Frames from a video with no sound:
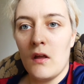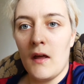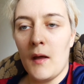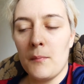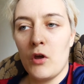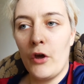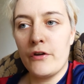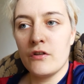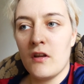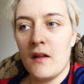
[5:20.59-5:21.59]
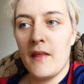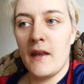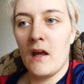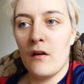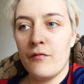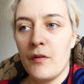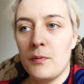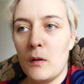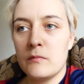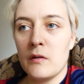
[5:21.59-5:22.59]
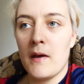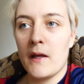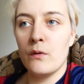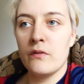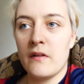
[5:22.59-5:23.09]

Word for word: um, cooked and then I have the plum tomatoes